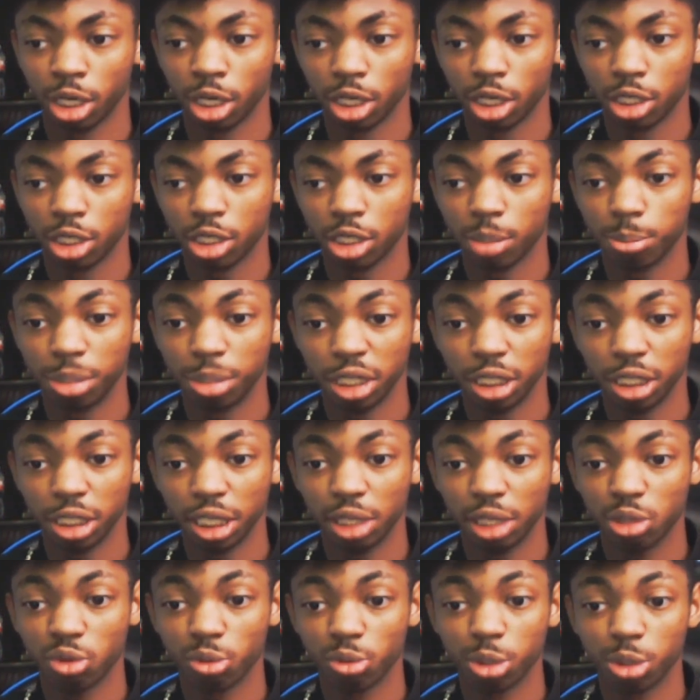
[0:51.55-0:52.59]
Some big
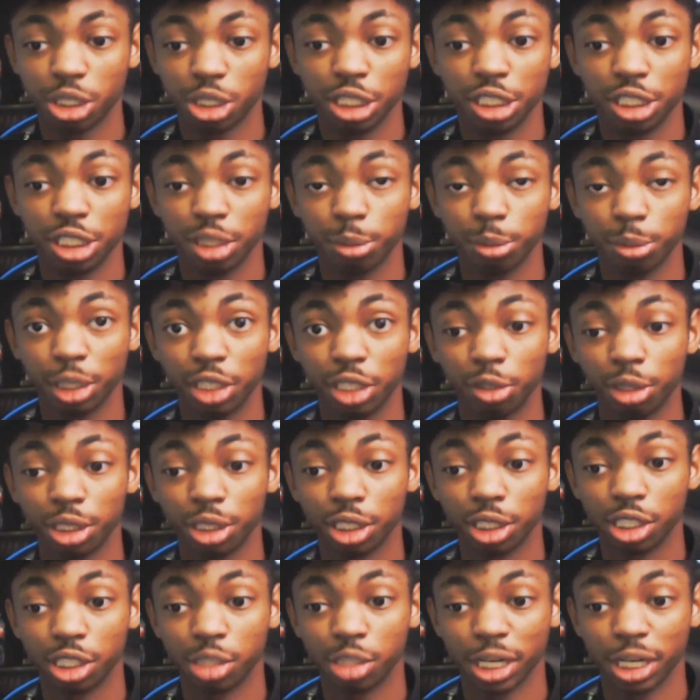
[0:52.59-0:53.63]
names from CTM that you can
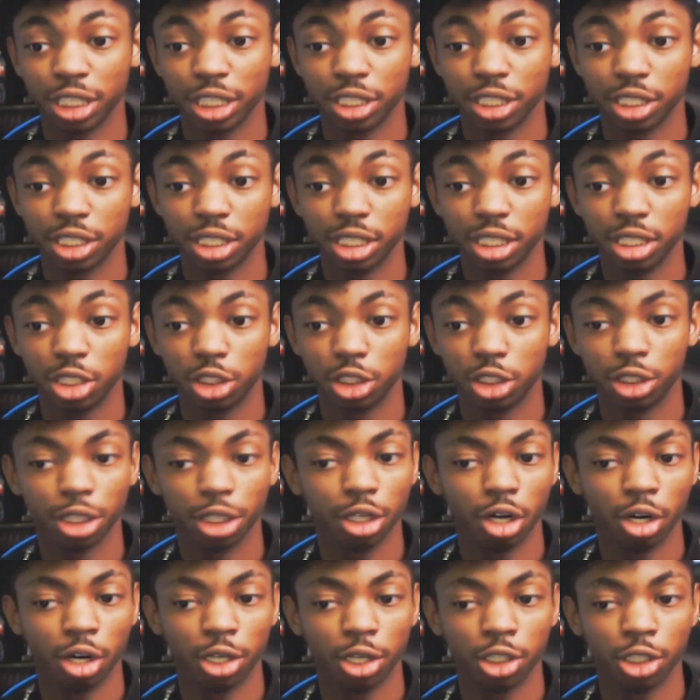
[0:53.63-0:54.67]
expect to see this year
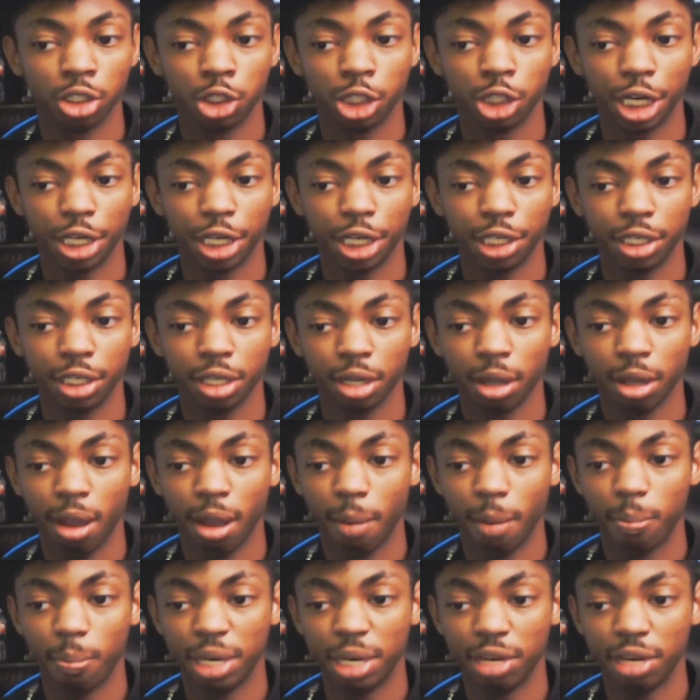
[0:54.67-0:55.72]
are Jake,
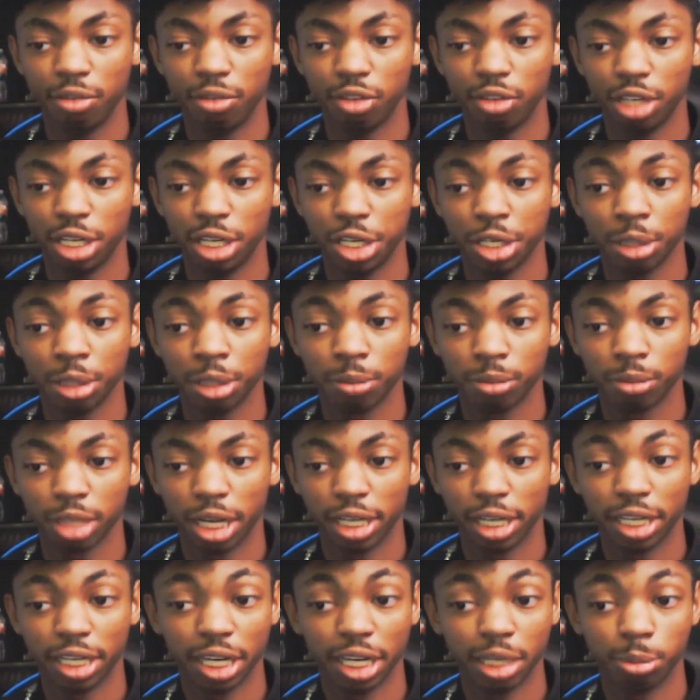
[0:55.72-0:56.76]
BV,
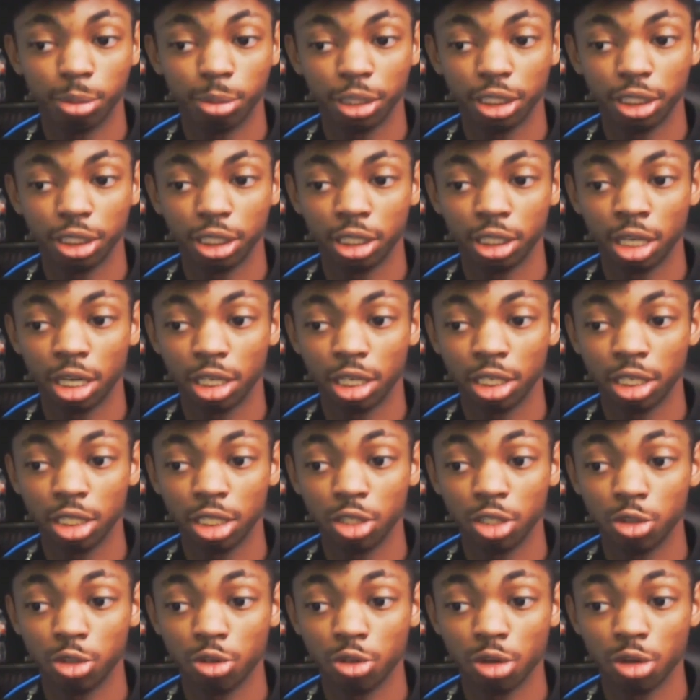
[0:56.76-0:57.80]
aka Brendan,
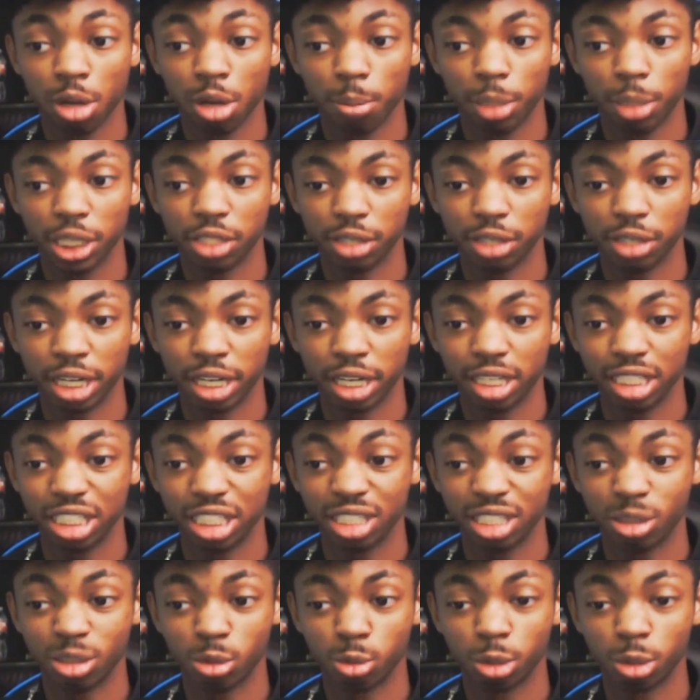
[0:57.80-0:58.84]
Nenu, Pixel
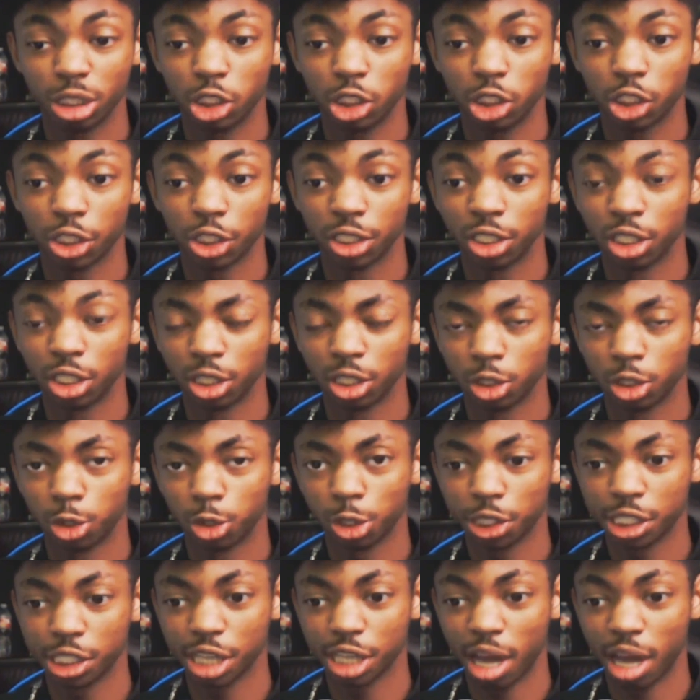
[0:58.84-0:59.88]
Andy, Richard,
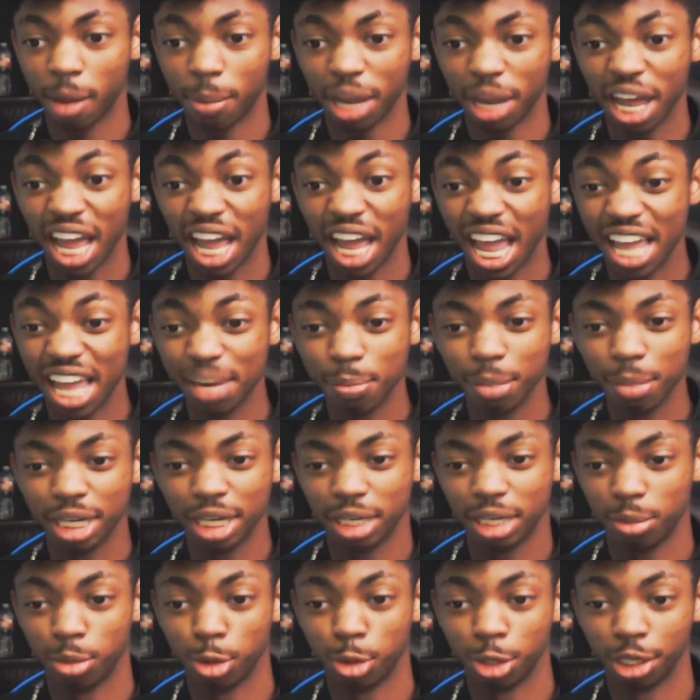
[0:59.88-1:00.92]
Tristop, and many
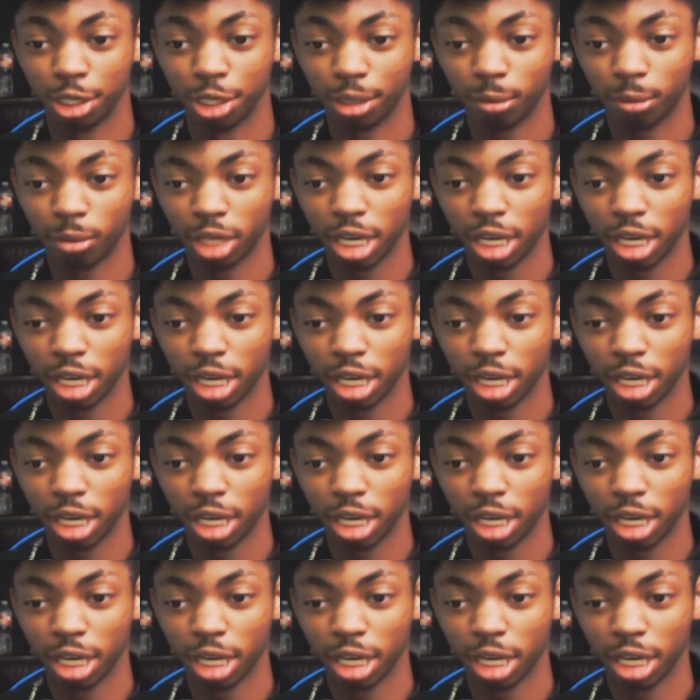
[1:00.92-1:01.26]
more.